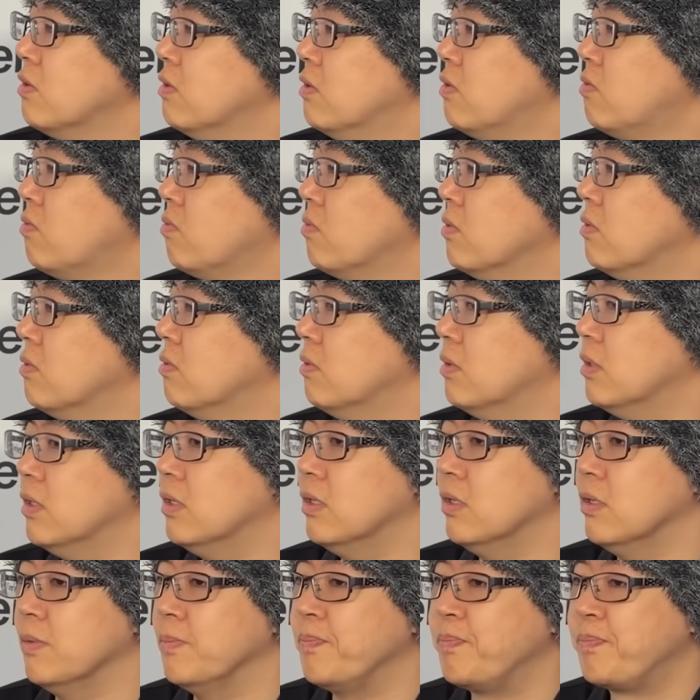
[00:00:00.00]
This
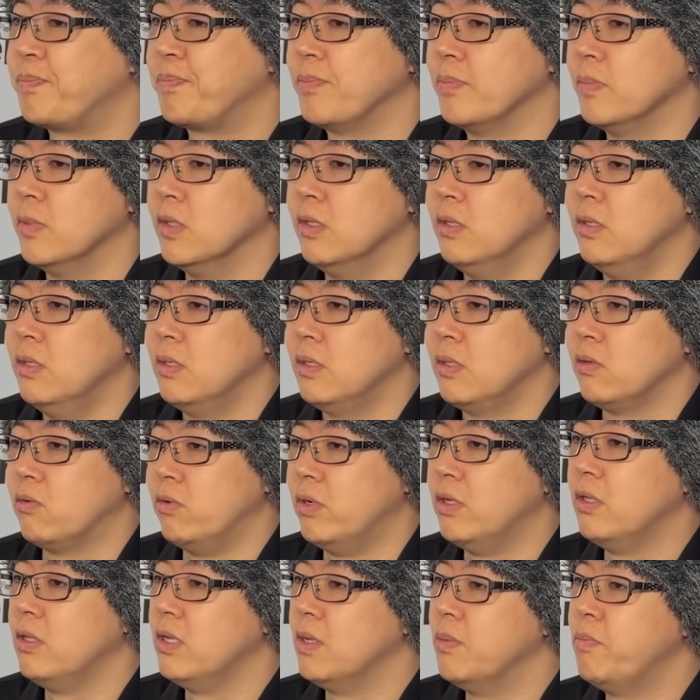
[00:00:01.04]
will um,
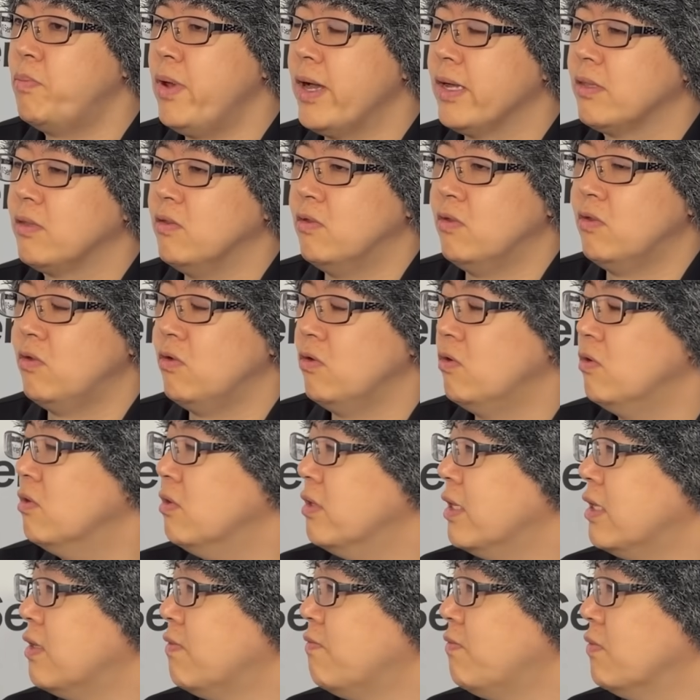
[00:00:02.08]
really impact the
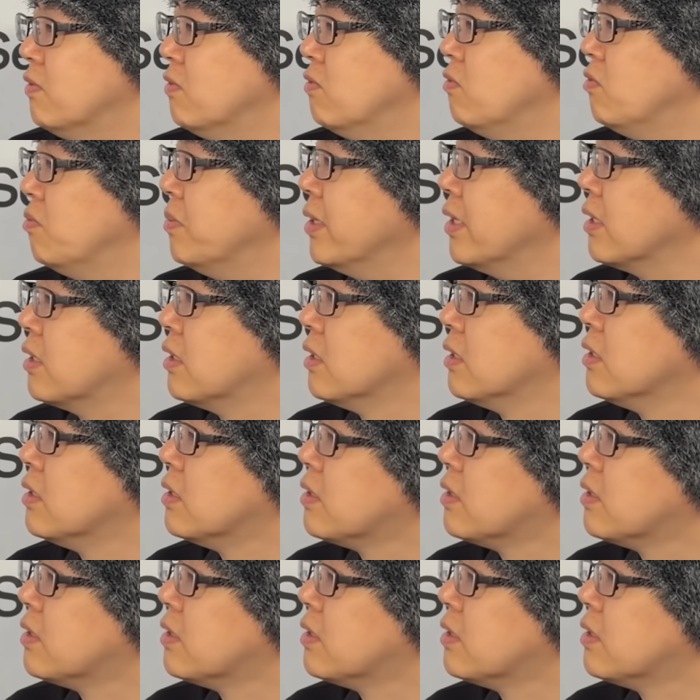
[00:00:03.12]
decision that the phone to make.